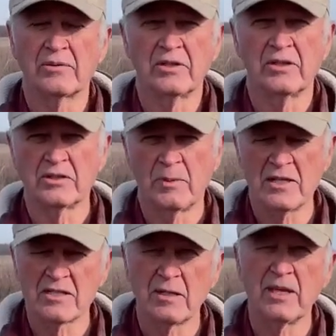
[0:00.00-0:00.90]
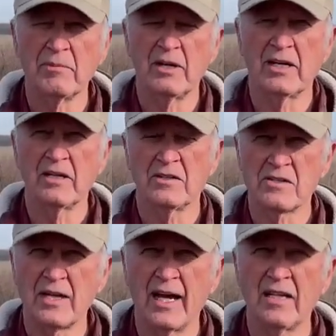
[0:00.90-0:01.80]
going to spend some of that money on
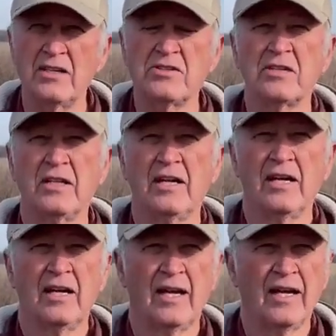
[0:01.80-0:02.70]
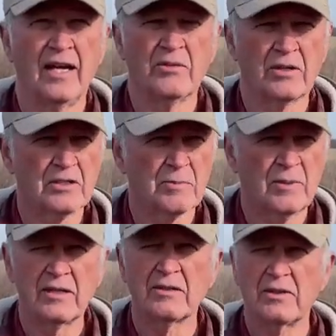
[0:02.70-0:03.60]
signage, and we're going to
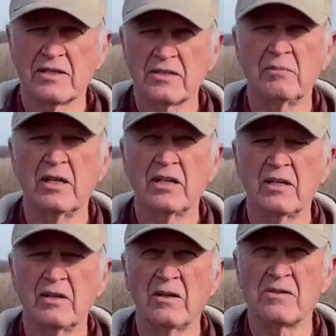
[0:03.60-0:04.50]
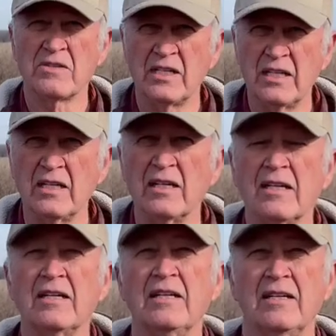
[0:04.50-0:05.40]
spend the rest of the money on seed.
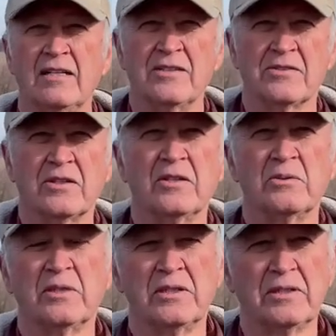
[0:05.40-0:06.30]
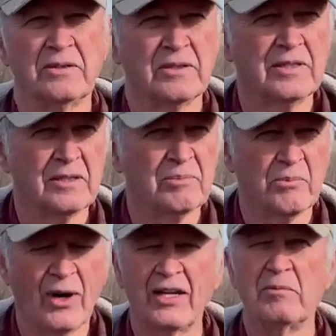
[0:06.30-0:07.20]
So we are
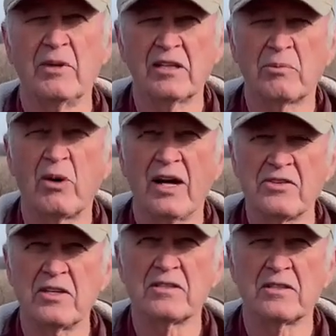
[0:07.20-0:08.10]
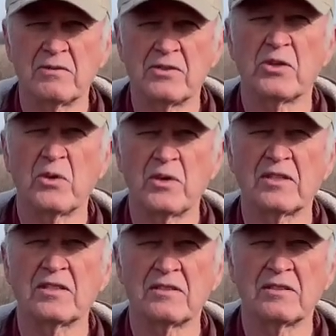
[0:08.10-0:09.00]
right in the middle of the process of
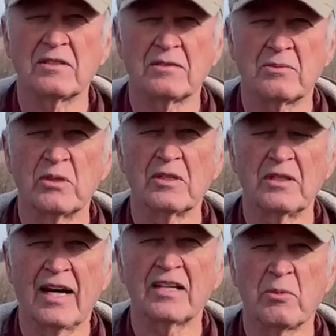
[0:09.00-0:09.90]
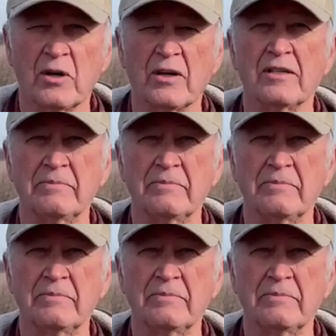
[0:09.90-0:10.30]
restoring this really nice prairie.